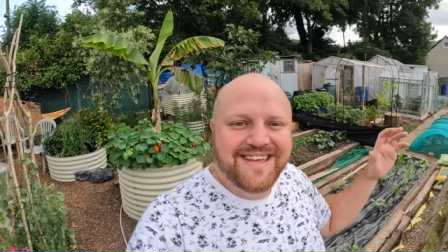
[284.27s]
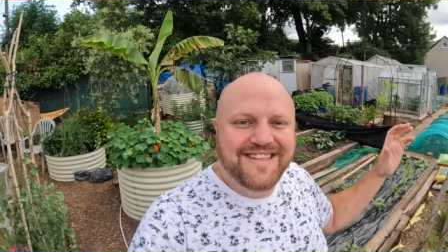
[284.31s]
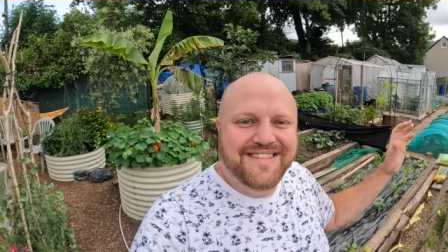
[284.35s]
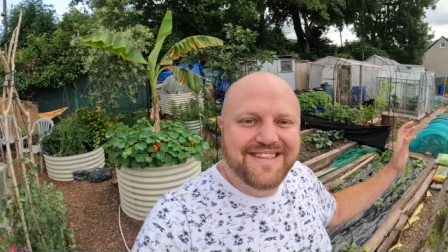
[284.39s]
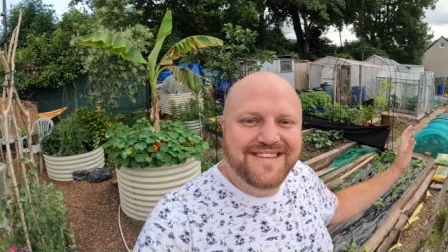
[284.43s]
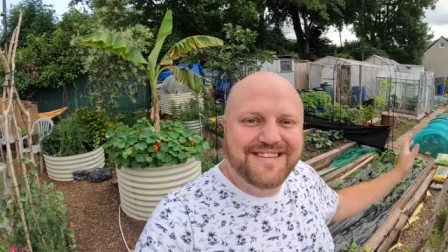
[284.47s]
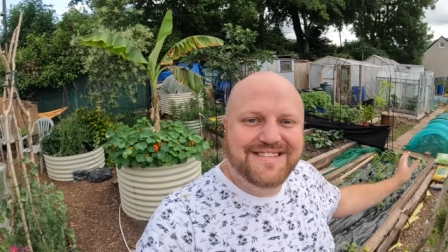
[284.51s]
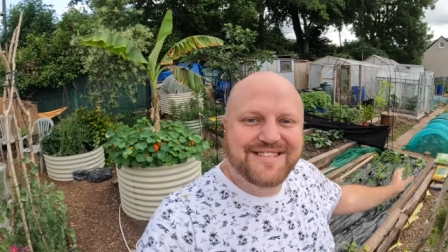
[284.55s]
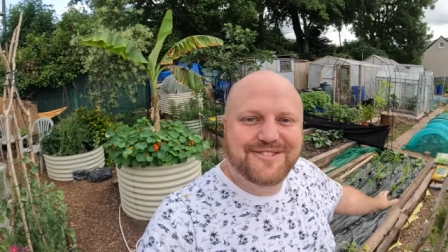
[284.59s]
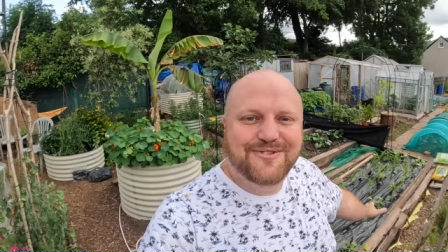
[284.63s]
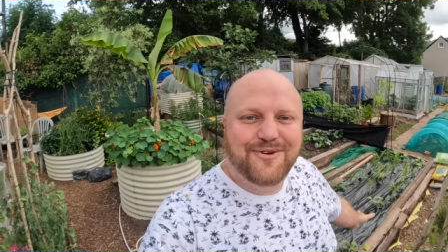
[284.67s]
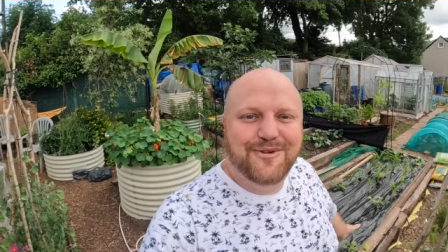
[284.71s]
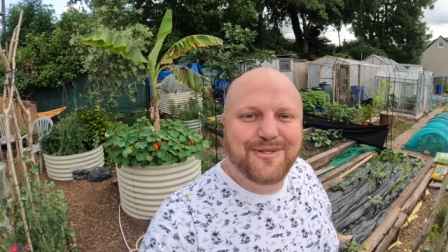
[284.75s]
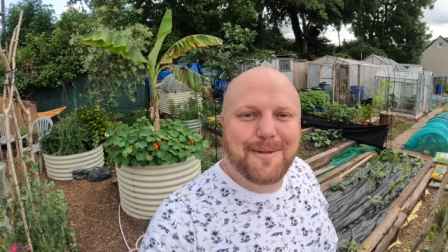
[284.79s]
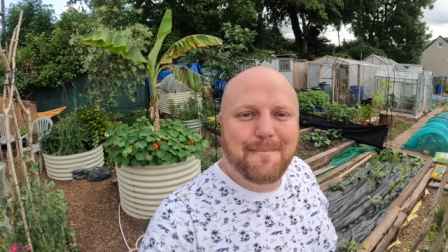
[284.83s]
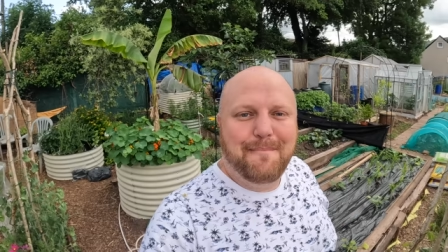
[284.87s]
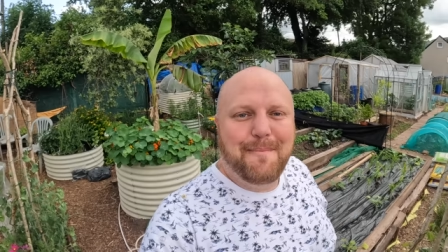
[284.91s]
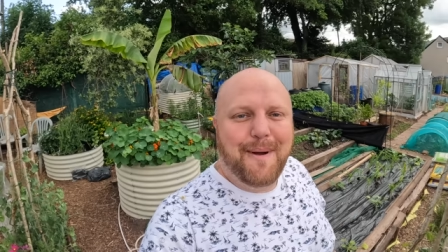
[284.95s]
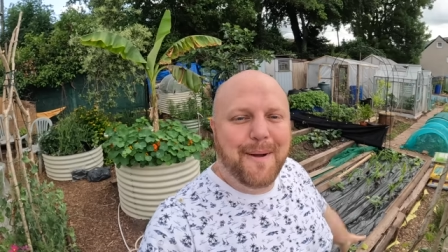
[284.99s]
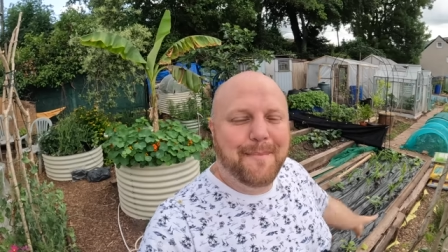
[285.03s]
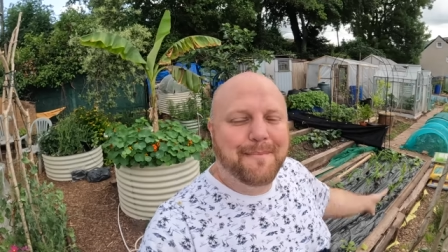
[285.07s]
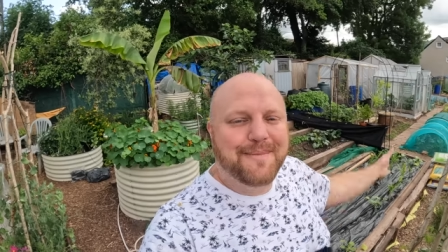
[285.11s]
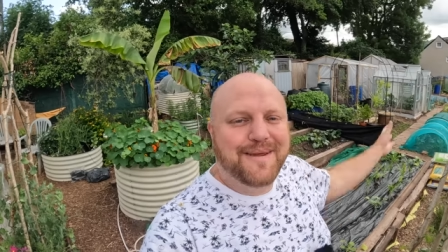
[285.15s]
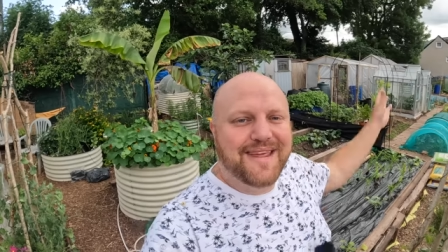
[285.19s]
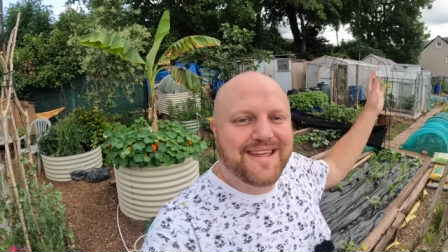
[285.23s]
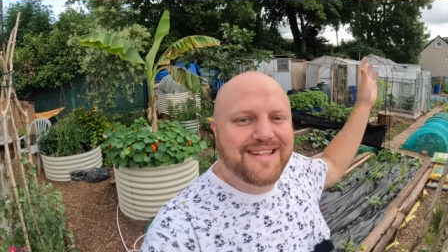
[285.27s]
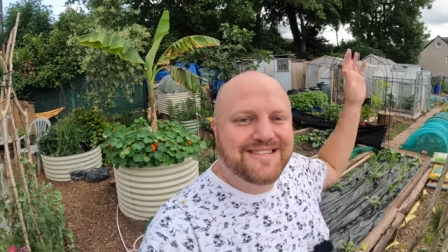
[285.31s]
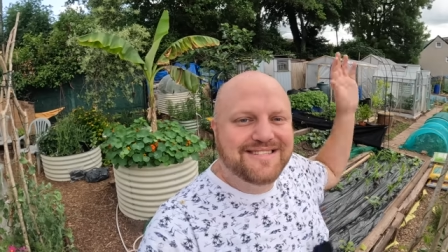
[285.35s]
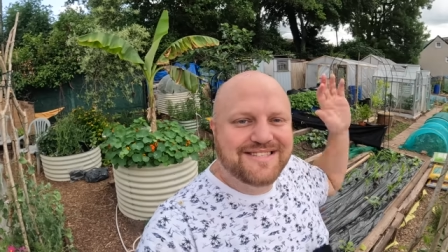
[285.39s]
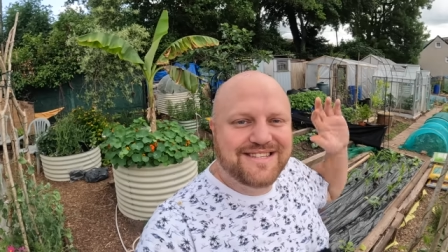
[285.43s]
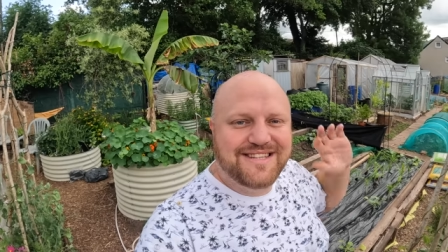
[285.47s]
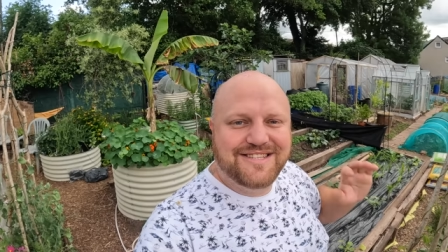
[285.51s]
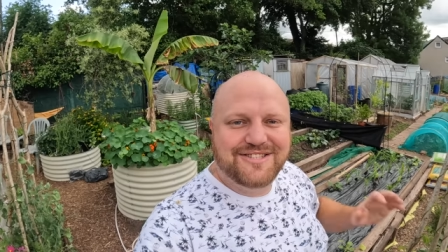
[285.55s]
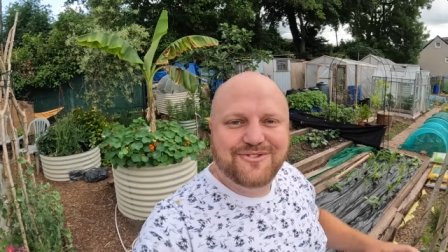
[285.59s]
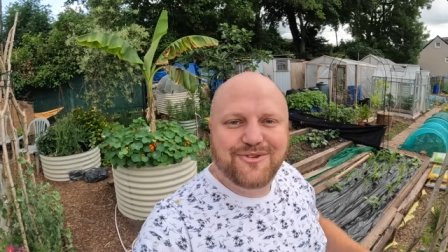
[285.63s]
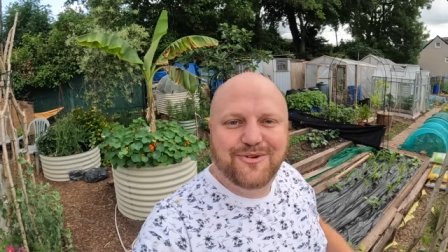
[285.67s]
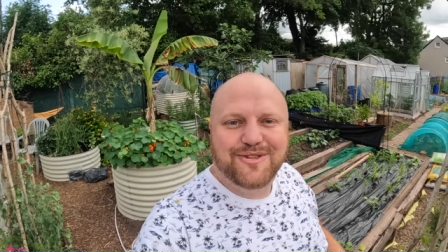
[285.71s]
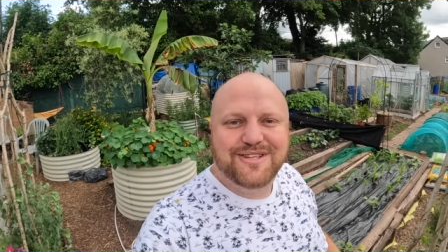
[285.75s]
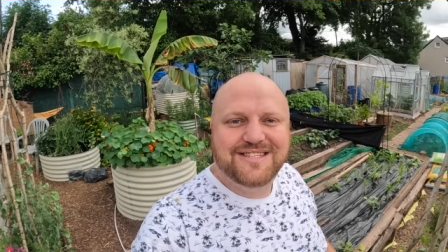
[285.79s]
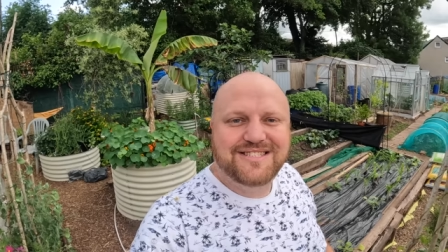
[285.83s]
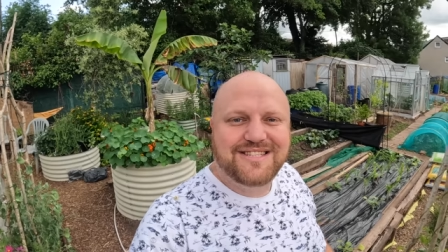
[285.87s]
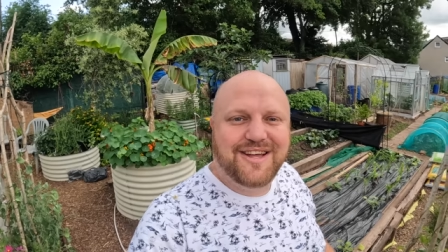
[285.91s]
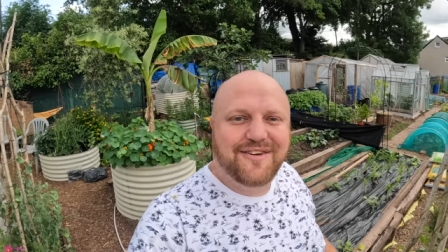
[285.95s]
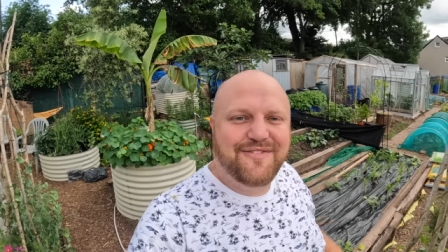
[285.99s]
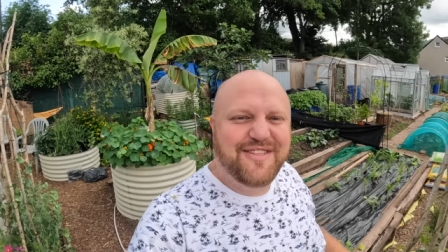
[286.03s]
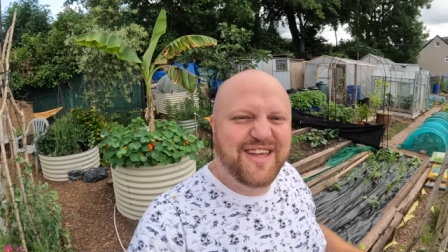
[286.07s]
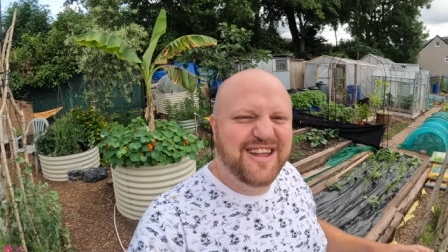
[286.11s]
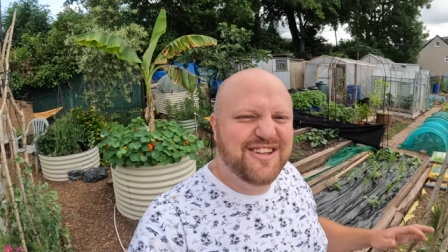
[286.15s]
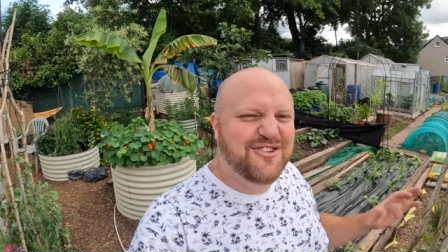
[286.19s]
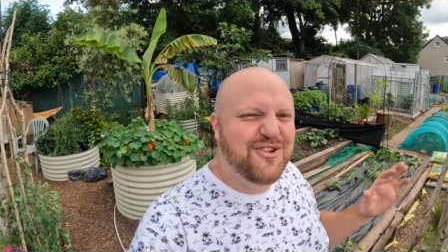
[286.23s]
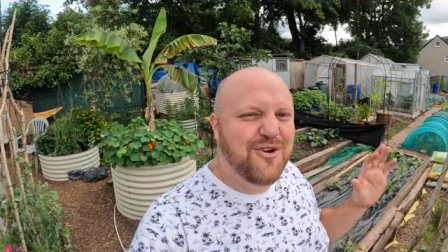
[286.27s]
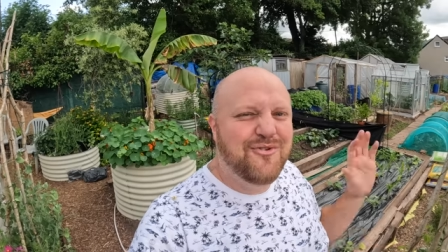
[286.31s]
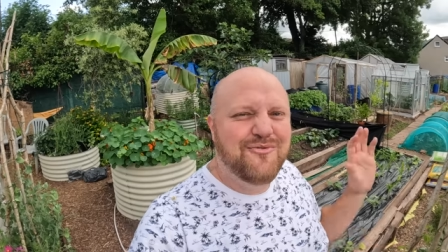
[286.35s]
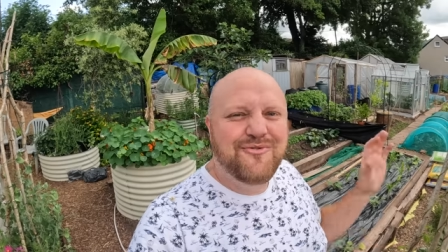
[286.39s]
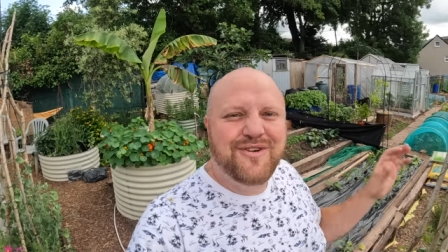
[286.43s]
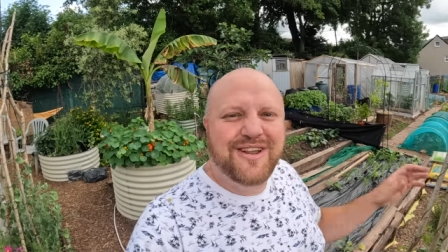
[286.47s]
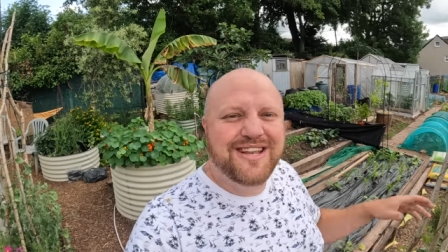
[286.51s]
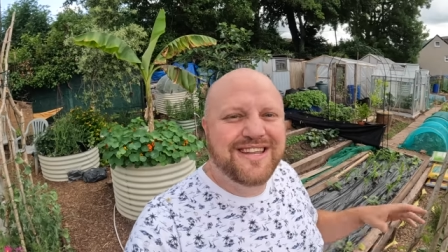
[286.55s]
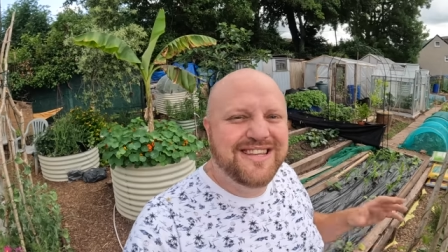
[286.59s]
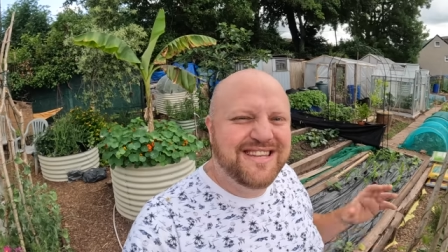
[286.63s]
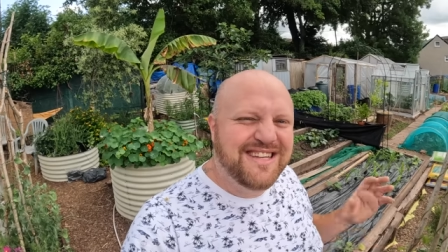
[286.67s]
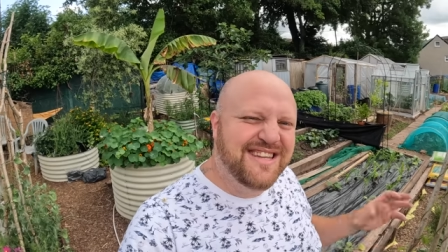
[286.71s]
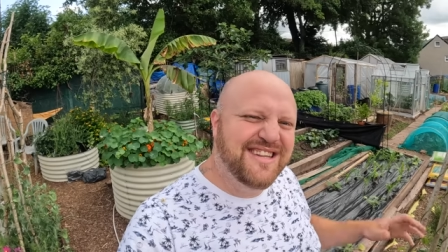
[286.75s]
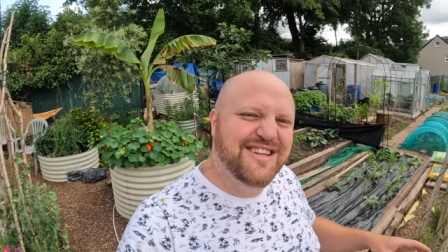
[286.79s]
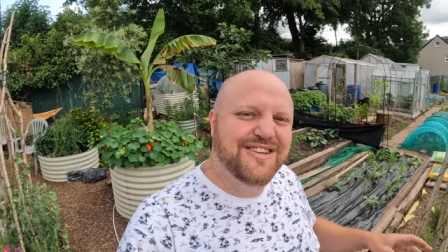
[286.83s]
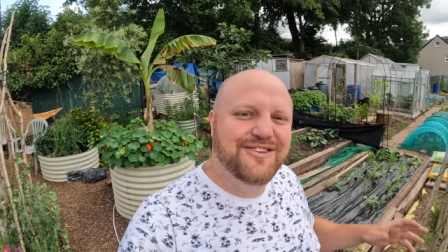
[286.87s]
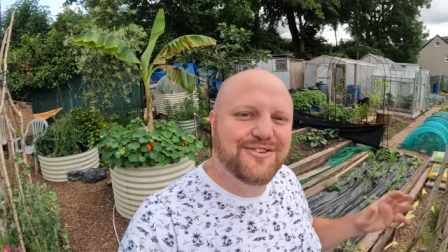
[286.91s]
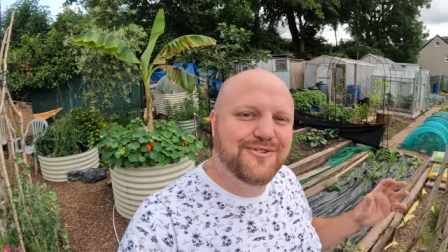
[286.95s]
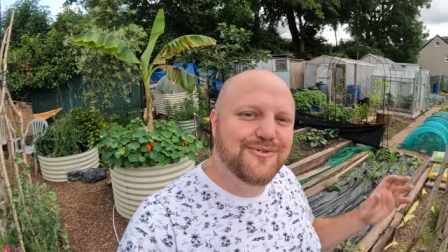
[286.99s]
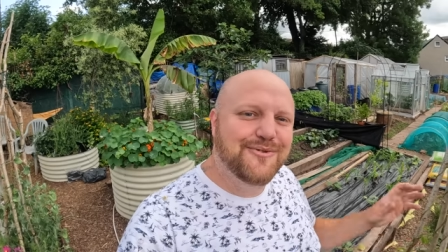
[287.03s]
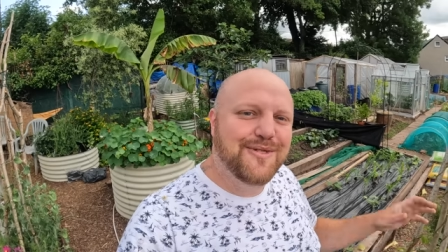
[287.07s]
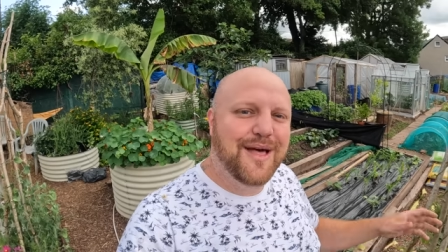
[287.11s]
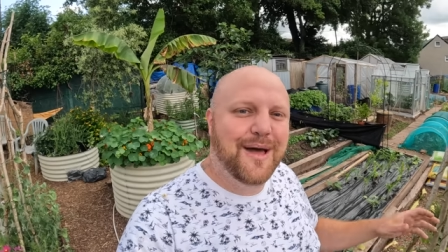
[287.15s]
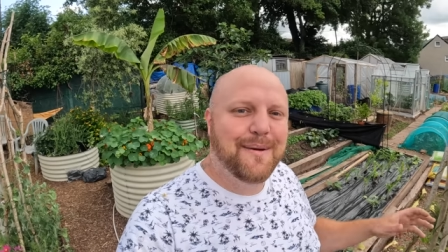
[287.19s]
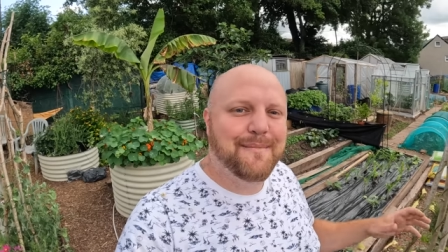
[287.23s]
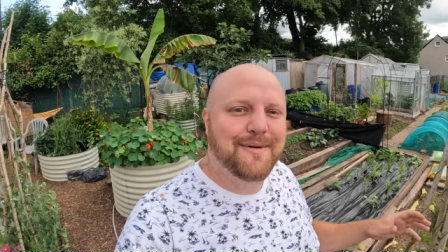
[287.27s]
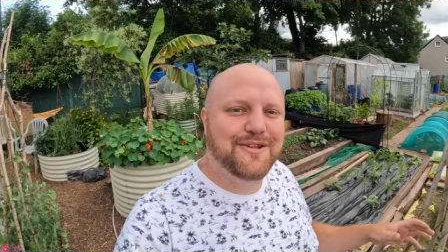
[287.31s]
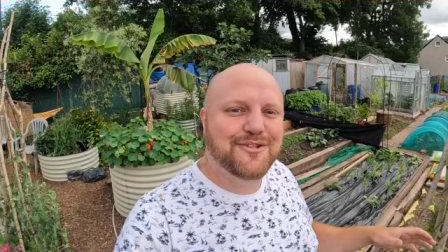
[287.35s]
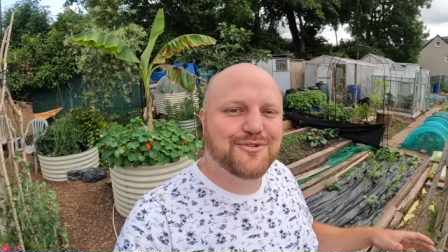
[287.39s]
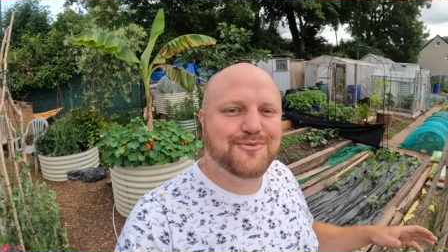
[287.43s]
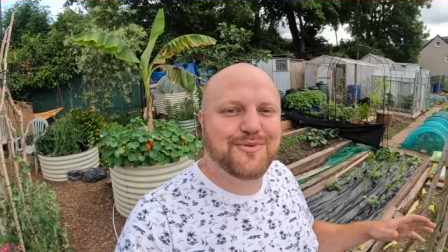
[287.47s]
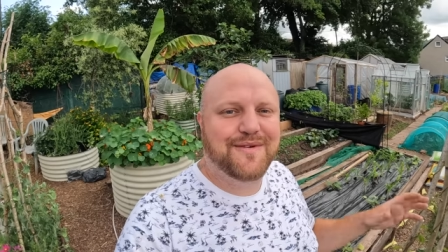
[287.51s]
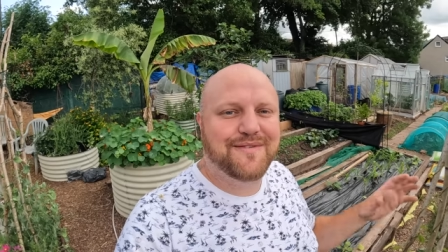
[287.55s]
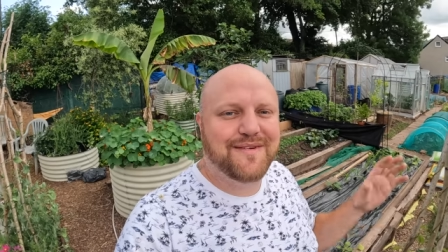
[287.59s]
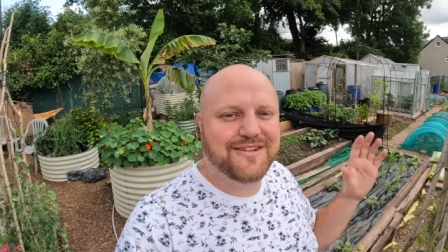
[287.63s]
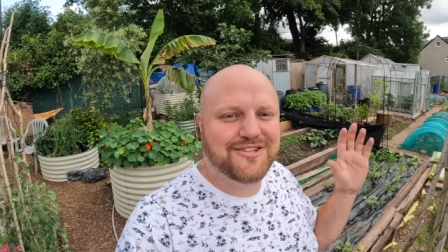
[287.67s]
this is all the pumpkins, and this is all the stuff that I don't really need to do that much with.